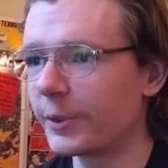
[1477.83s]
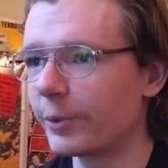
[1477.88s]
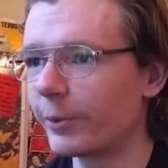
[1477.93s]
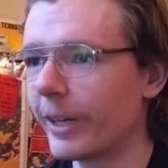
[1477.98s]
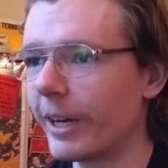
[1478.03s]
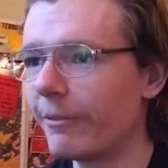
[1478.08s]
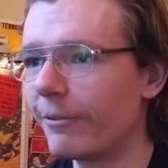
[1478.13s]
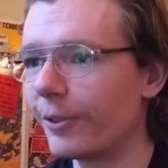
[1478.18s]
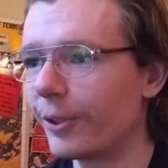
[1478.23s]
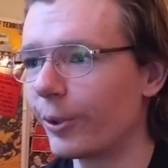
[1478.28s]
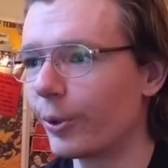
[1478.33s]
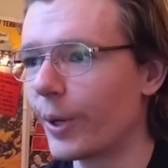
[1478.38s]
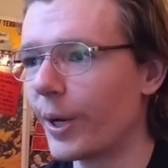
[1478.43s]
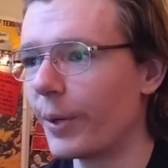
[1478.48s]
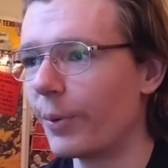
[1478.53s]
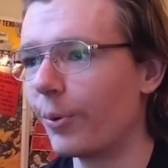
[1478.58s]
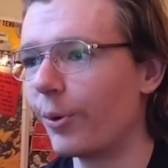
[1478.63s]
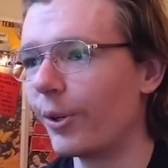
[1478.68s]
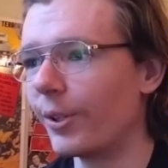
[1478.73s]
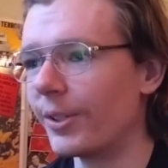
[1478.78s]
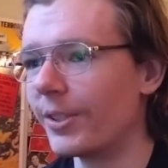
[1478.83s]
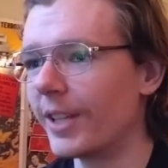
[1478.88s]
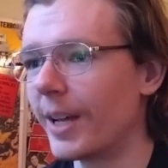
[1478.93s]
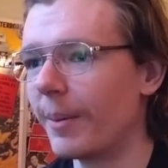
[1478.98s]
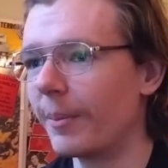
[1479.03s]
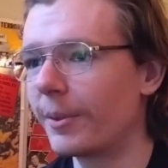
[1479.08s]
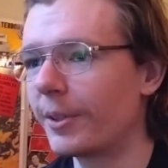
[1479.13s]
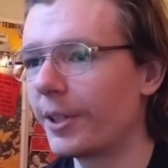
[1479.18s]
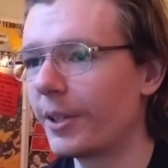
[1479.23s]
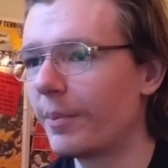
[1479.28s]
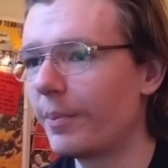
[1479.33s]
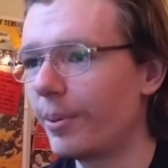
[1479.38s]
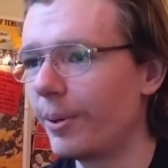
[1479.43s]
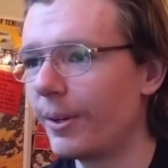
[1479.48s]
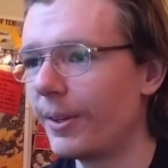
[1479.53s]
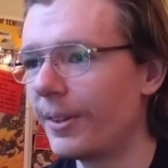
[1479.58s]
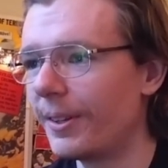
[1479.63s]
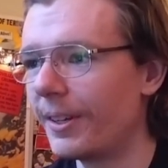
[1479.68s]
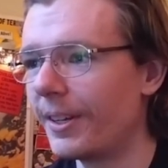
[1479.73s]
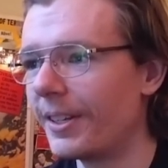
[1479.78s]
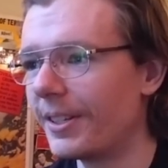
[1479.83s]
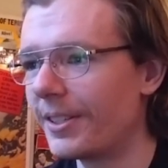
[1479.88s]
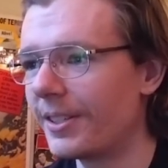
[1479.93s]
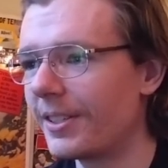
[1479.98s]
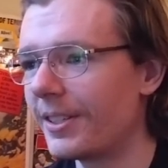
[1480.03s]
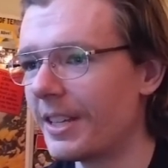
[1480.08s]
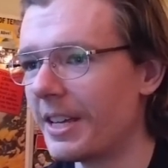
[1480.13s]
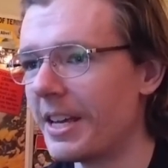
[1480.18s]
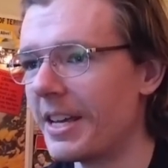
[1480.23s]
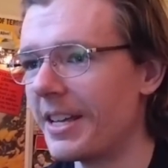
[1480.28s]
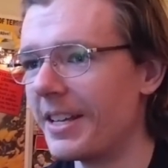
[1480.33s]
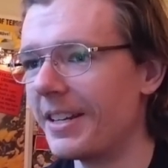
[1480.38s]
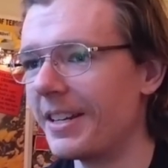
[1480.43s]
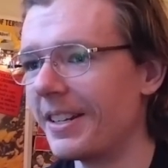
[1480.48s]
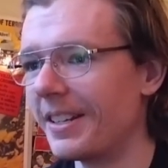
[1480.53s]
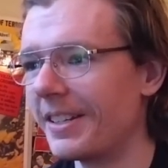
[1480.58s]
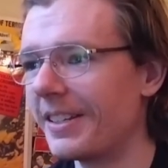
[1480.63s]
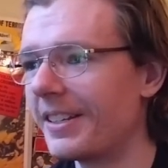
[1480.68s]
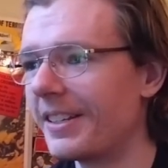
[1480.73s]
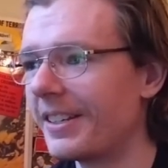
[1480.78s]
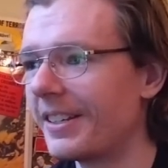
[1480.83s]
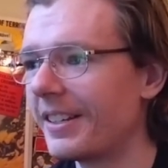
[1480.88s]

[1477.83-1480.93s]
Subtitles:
Raven the Redwoods. I'm gonna put this in